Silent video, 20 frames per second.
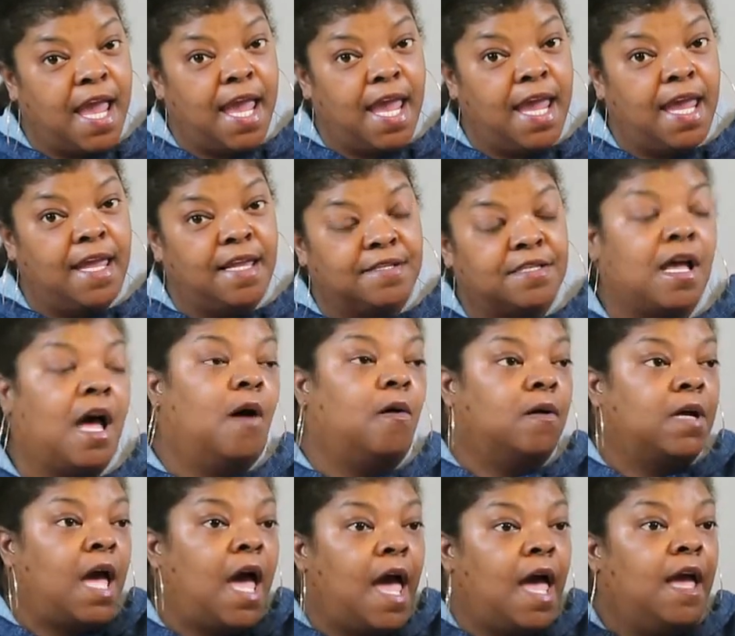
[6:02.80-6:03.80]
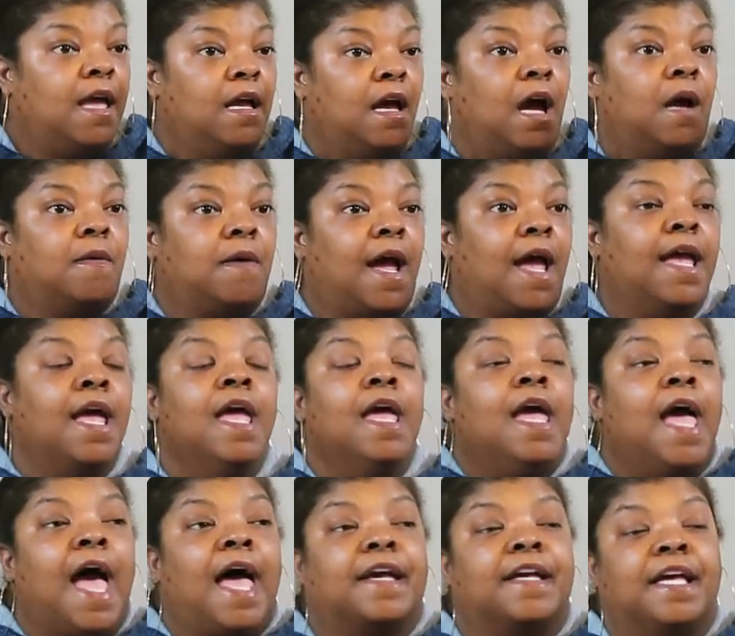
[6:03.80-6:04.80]
kids? Okay, all right.
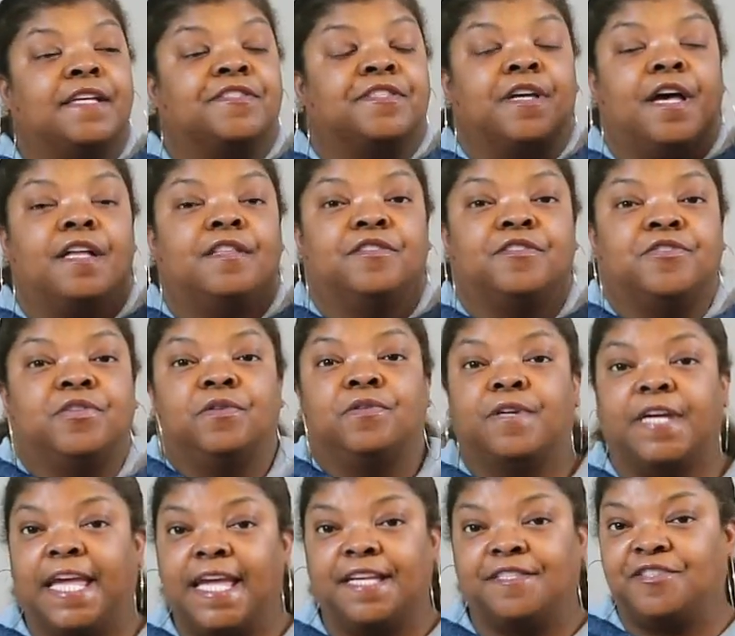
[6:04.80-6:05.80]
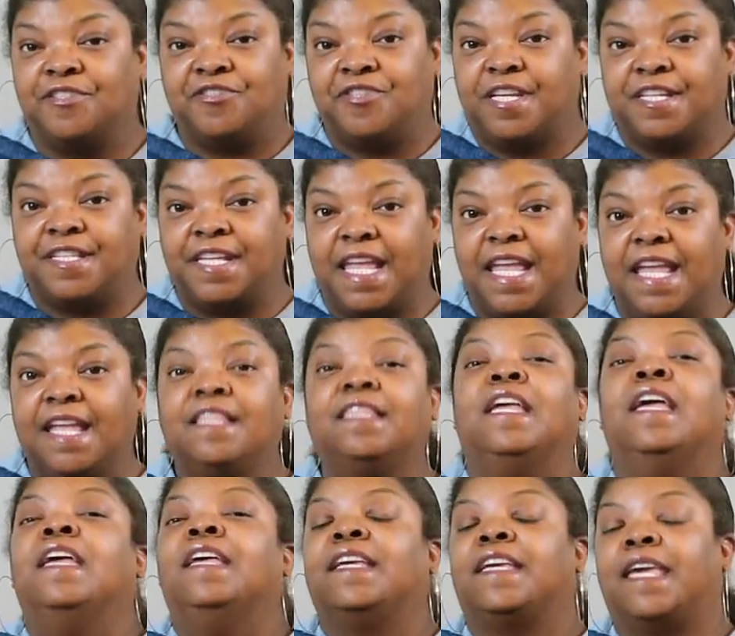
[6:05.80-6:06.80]
I guess the other 2 kids are just
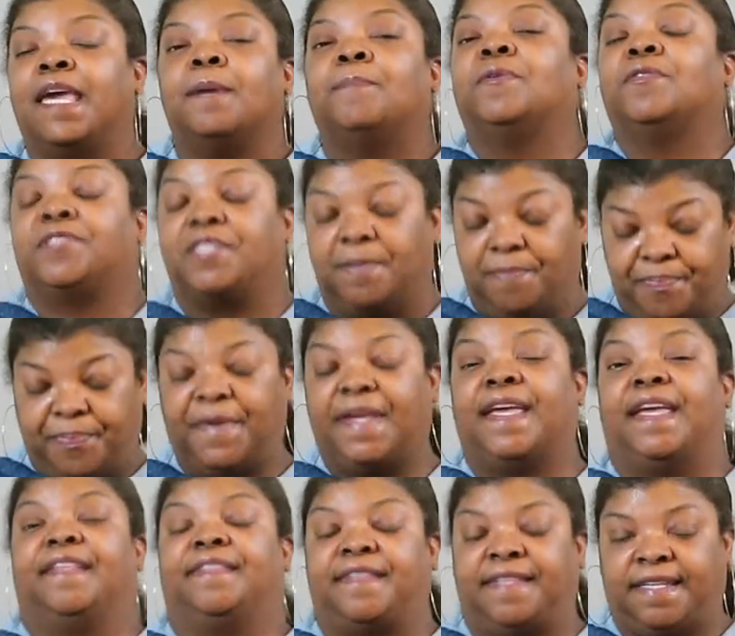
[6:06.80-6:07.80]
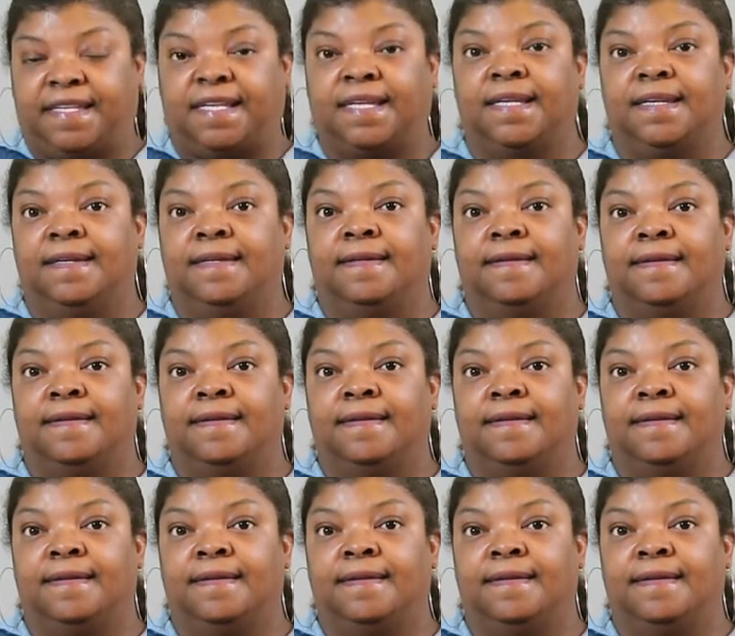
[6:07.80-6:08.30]
eating kibbles and bits.